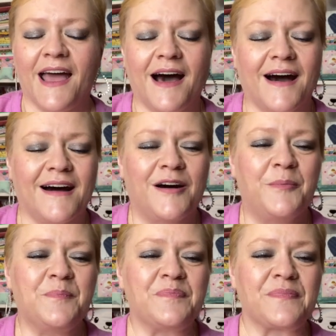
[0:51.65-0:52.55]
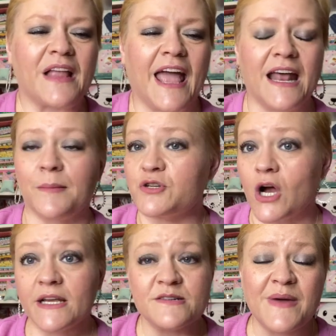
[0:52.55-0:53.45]
And I'm
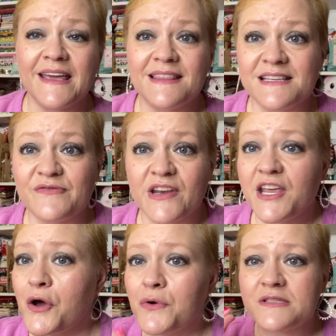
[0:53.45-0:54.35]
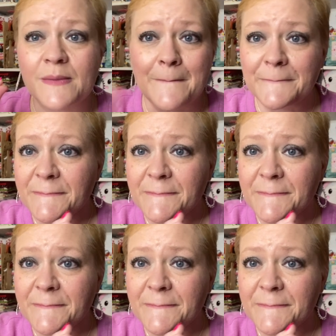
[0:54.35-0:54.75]
trying to make these videos